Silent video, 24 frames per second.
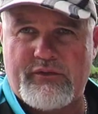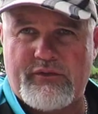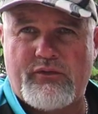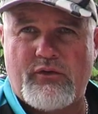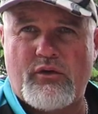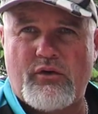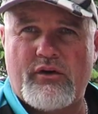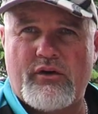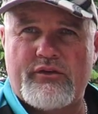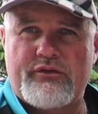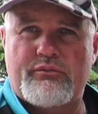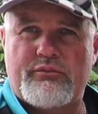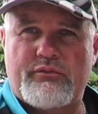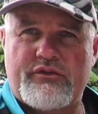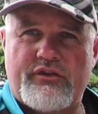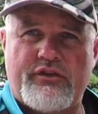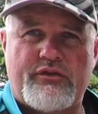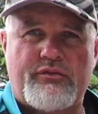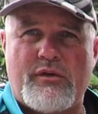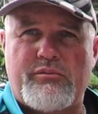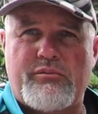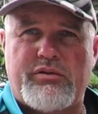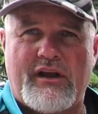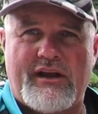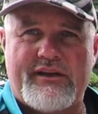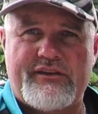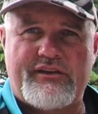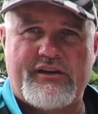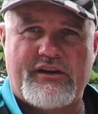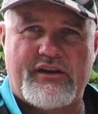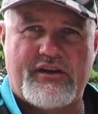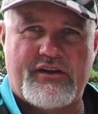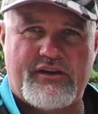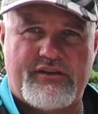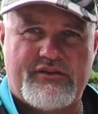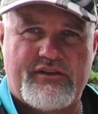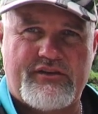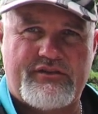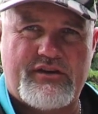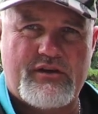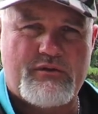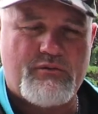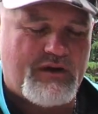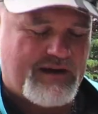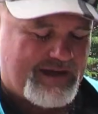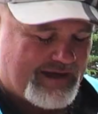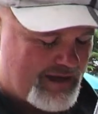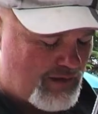before, I was just replacing an
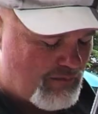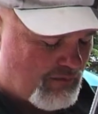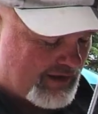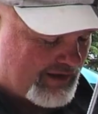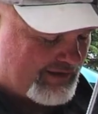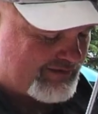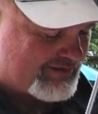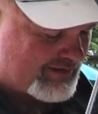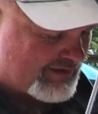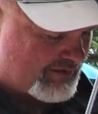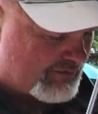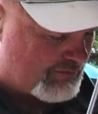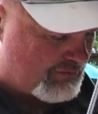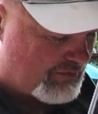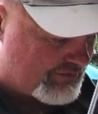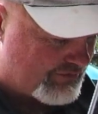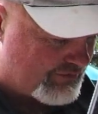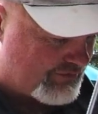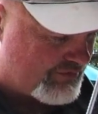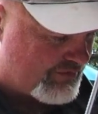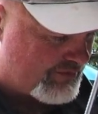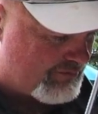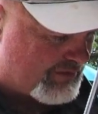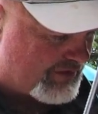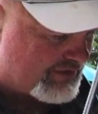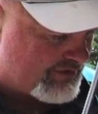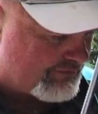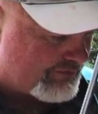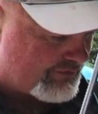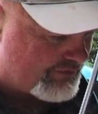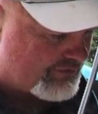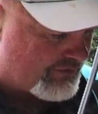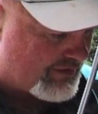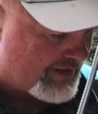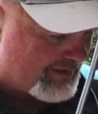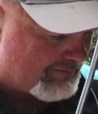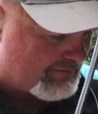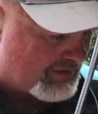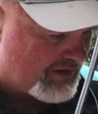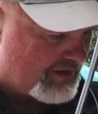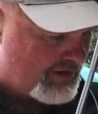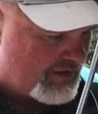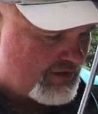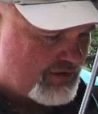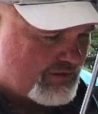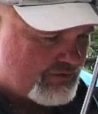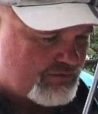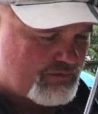existing one anyway, so it wasn't too much of a drama.
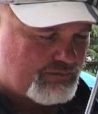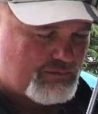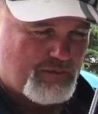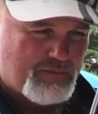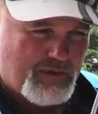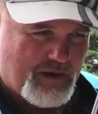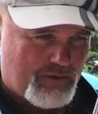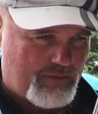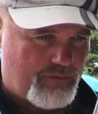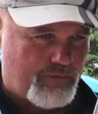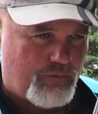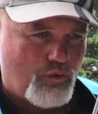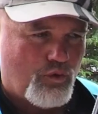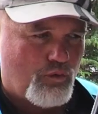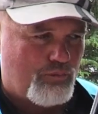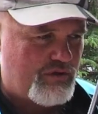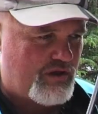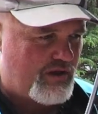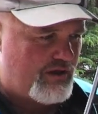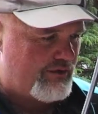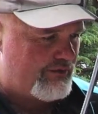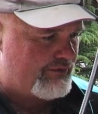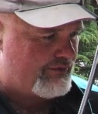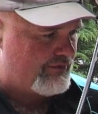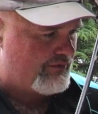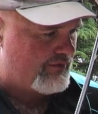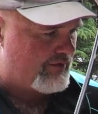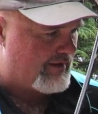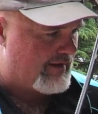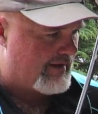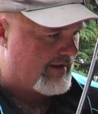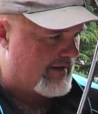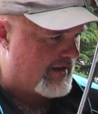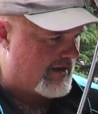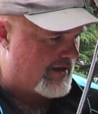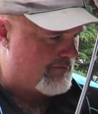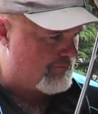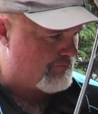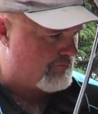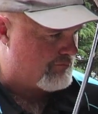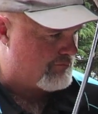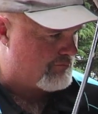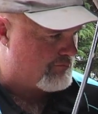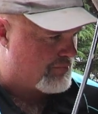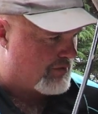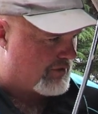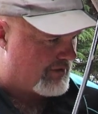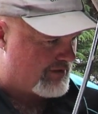It took me about four beers.
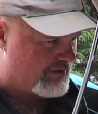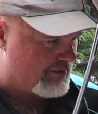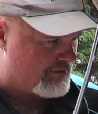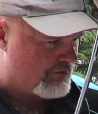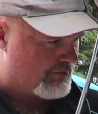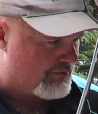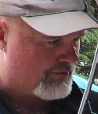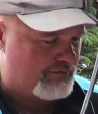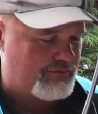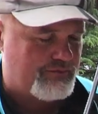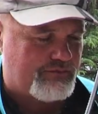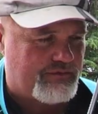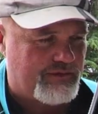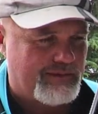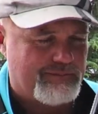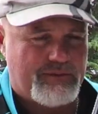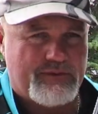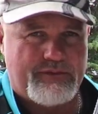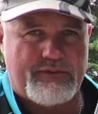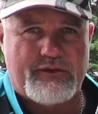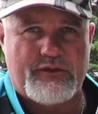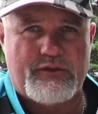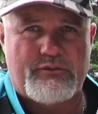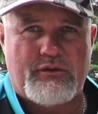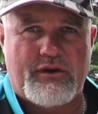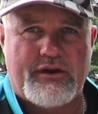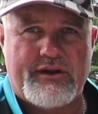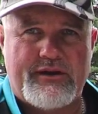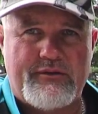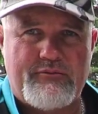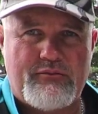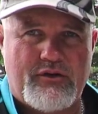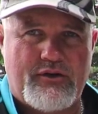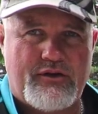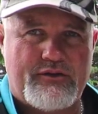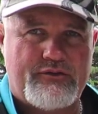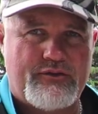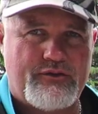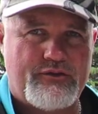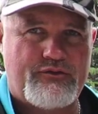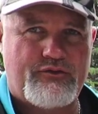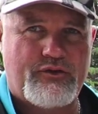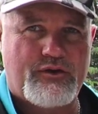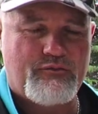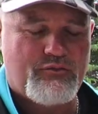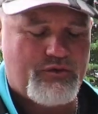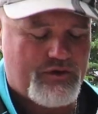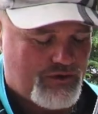Probably could have slipped a fifth one in, but I do
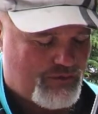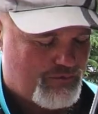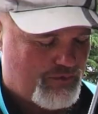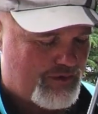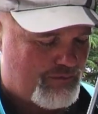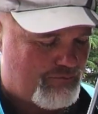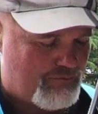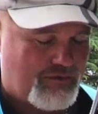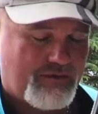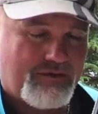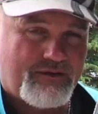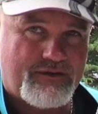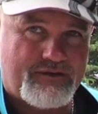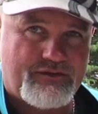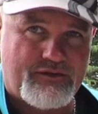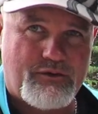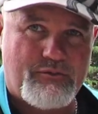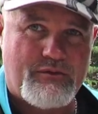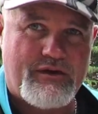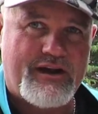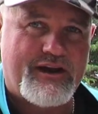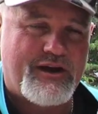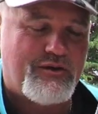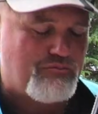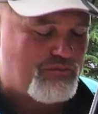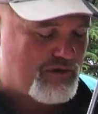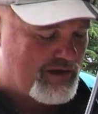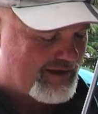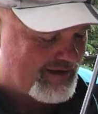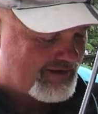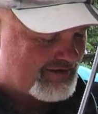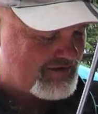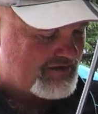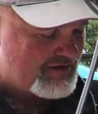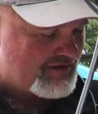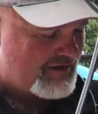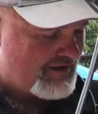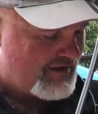drink pretty quick, but I actually ran out of beer.